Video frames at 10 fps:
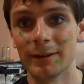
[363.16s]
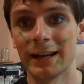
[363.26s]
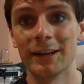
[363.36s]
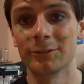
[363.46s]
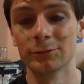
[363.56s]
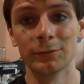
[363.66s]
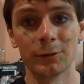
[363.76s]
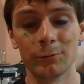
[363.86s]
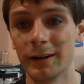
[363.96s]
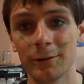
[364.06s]
in my high school
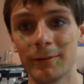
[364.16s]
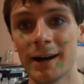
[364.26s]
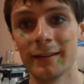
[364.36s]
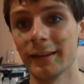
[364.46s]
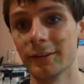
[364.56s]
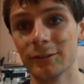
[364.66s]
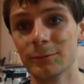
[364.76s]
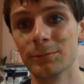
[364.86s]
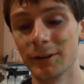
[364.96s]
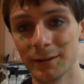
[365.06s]
for quite a while. I
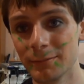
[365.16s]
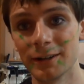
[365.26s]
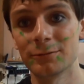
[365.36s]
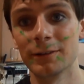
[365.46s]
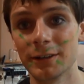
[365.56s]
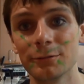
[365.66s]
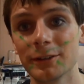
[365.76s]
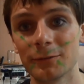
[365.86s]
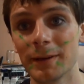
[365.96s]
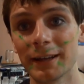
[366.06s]
knew pretty much what to
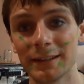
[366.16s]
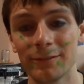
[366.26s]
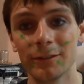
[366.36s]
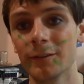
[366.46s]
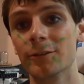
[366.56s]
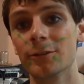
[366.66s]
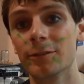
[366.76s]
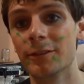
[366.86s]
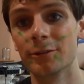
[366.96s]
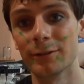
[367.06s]
expect, even though
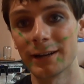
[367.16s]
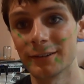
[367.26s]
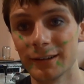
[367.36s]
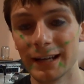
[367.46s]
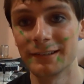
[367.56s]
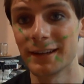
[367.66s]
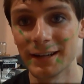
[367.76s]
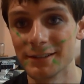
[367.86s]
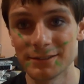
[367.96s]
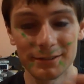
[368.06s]
the director had
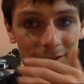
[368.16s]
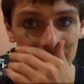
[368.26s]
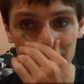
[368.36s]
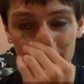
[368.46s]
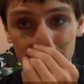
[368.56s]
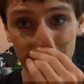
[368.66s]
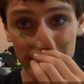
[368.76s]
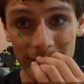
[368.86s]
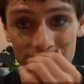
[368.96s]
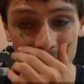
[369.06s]
changed a couple
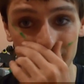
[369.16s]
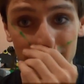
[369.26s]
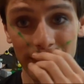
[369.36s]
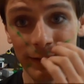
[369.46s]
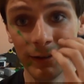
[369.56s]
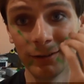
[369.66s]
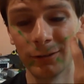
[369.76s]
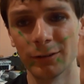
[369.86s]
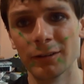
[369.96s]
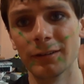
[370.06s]
times.
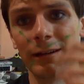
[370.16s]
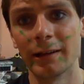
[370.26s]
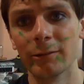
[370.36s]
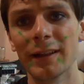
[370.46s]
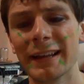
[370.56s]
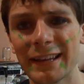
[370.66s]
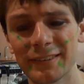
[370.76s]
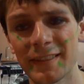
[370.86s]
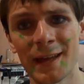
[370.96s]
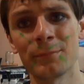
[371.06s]
Or, I
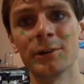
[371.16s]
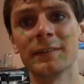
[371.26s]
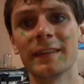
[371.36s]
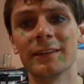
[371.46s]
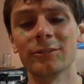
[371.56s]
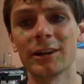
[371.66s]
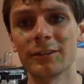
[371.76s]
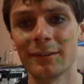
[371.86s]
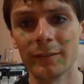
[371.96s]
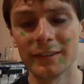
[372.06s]
guess at that point that
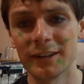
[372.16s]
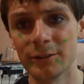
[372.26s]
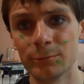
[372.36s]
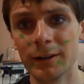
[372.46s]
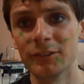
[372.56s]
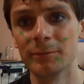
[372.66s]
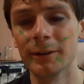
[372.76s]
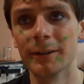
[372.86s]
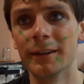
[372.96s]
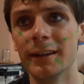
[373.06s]
director had only changed once,
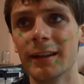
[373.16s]
but